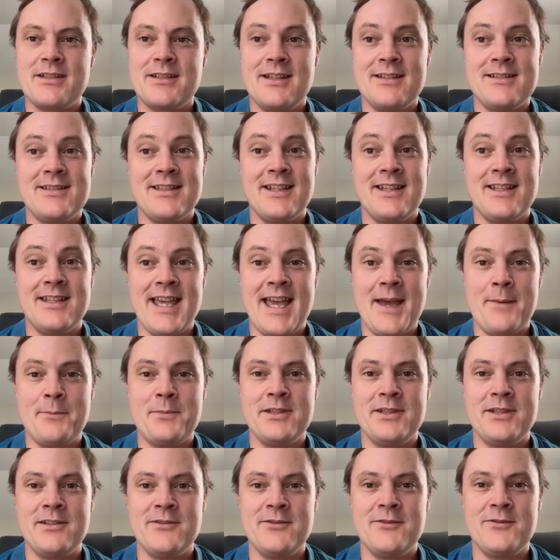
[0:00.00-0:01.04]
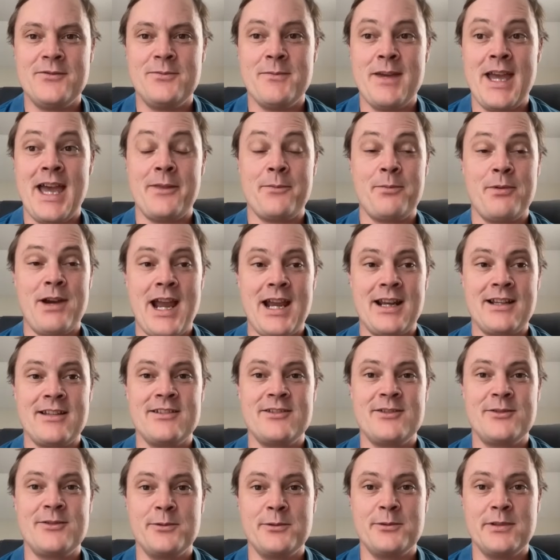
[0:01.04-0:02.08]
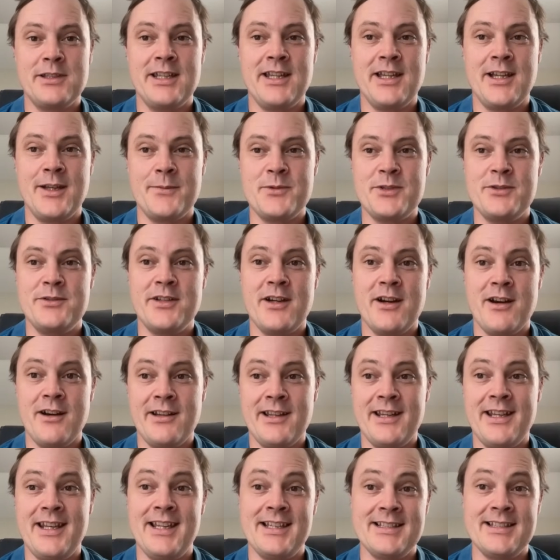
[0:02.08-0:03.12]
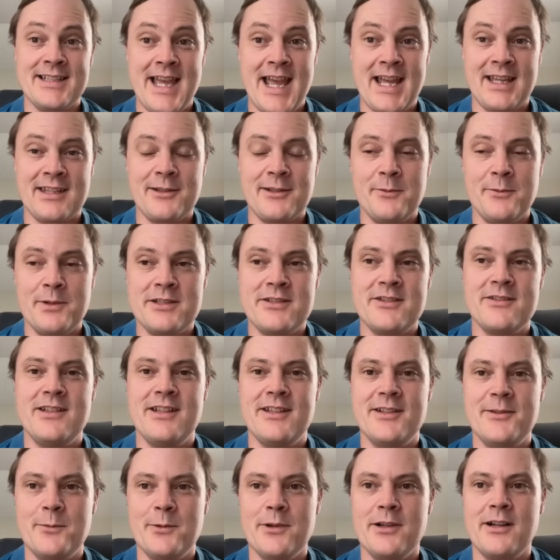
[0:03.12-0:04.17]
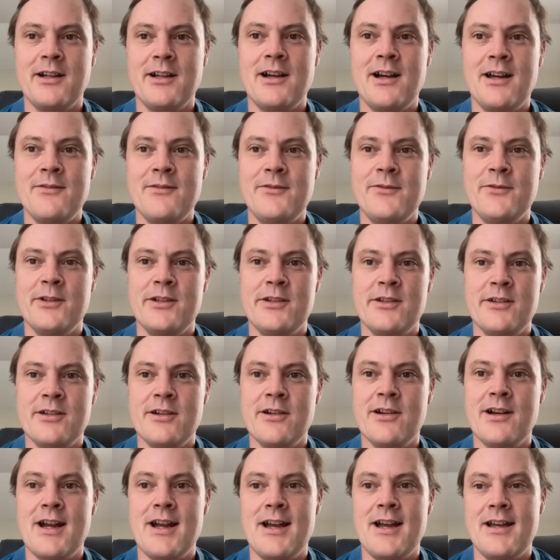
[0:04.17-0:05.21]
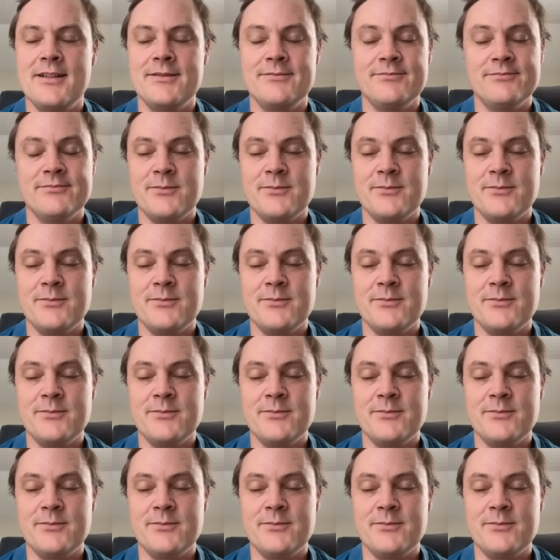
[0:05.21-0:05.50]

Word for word: It's an adaptive math practice tool that helps you target exactly what you need to work on for your uh,